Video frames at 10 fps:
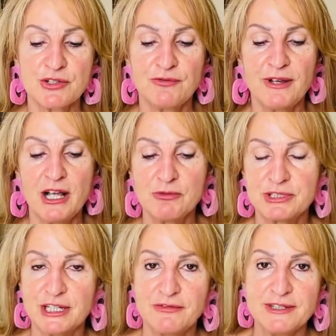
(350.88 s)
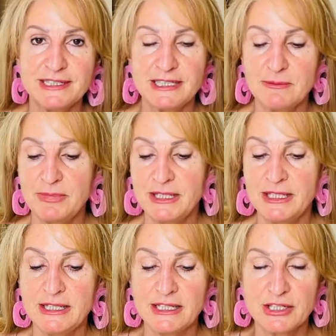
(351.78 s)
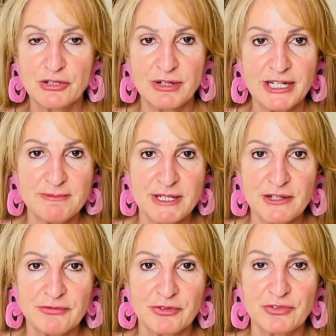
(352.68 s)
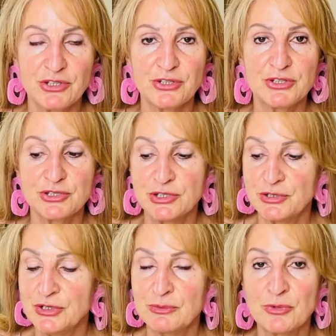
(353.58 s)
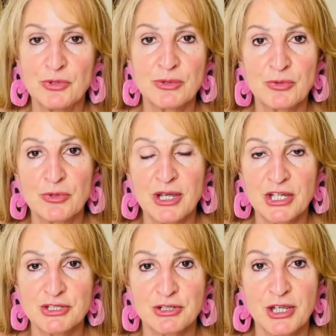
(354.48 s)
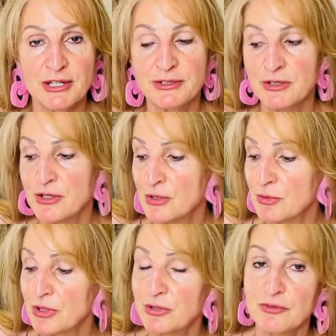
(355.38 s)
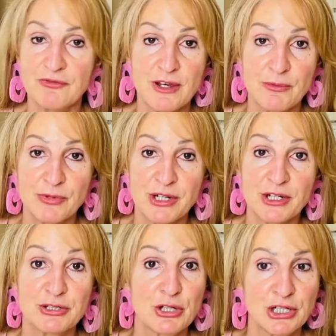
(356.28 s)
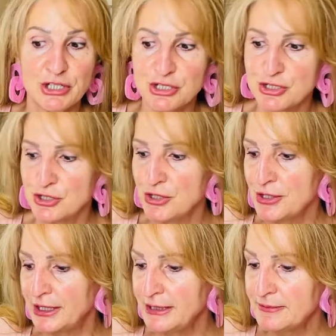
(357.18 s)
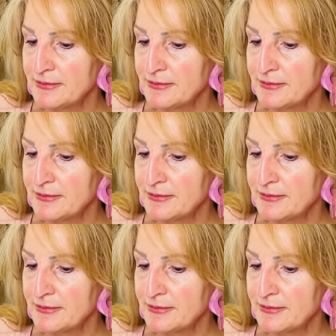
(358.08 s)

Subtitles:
file would definitely be a great benefit for you to learn more and more as you're going along with your fabric knowledge journey.